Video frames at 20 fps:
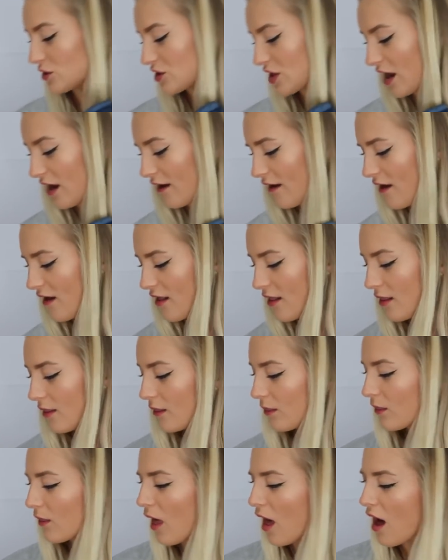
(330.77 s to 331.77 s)
which I
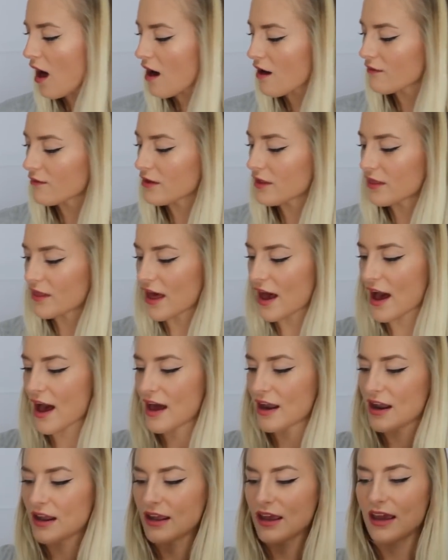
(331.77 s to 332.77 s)
love
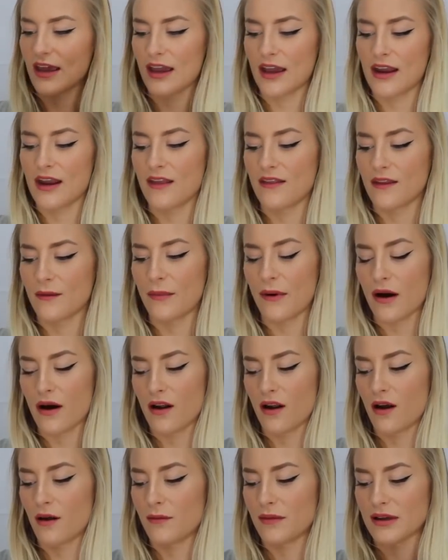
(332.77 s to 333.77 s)
that. Again, the
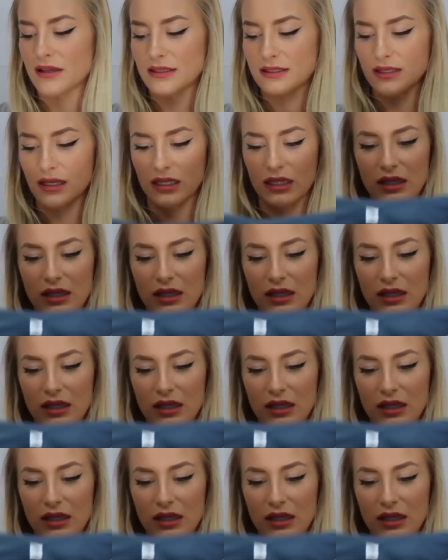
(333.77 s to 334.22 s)
bottom is a